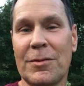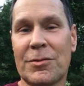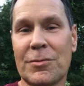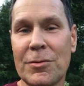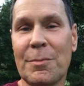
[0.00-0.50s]

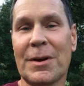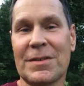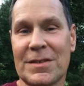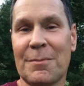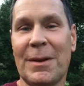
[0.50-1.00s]
true
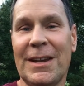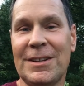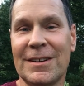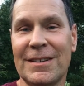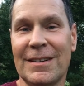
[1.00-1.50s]

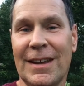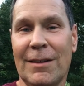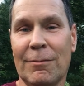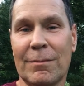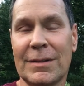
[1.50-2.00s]
participation
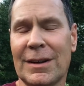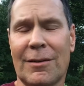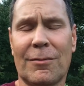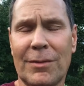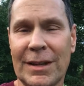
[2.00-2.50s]
in,
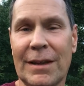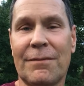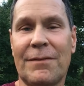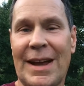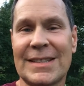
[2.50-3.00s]
really a
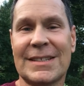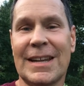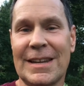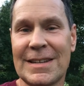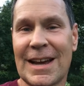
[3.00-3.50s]

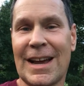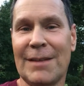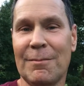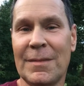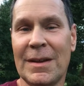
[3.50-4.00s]
fascinating
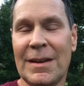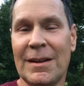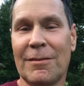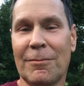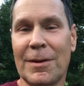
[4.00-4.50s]
time
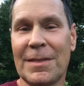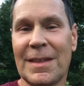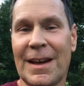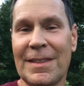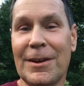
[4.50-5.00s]
with
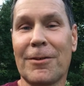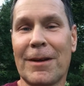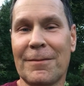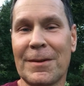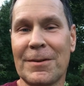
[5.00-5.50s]
the
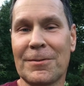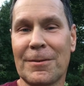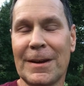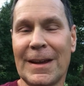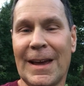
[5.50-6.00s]
aircraft
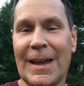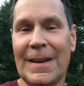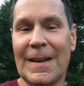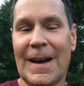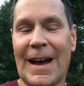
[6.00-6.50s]
industry.
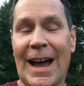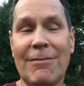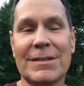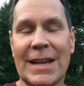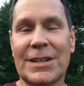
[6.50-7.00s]
And I
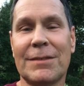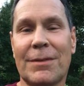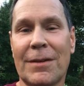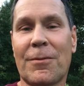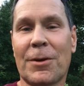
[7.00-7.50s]
was actually
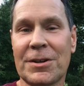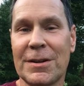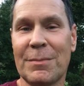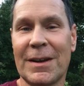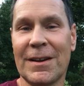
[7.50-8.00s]
very
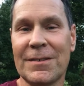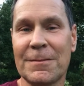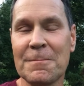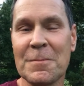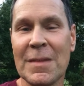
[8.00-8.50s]
fortunate
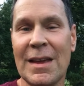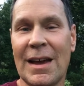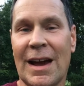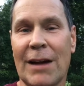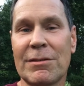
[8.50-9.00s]
because
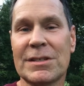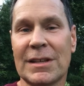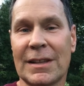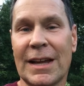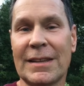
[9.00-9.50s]
I was
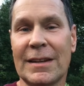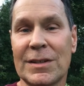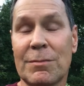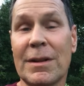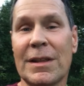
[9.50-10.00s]
selected
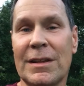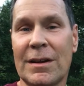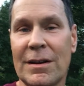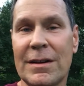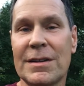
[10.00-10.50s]
as one of the
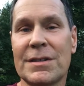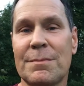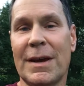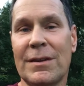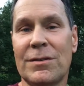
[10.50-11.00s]

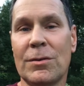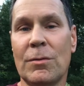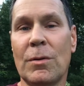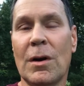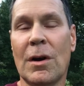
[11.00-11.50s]
youngest men
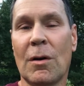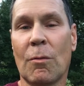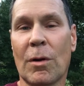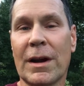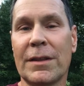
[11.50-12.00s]
to
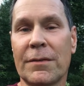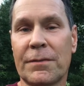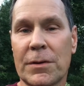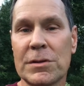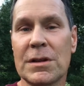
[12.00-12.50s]
work on the
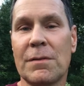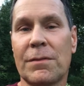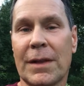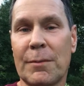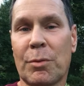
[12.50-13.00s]
first
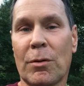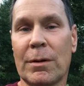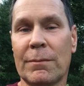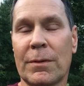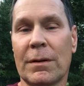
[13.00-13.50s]
flight
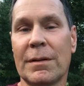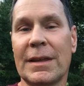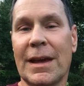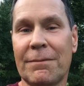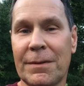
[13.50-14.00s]
program for
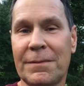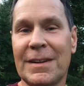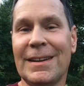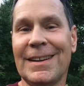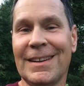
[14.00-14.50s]
the
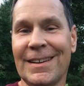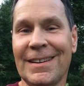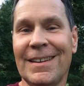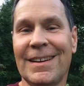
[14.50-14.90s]
F-15E.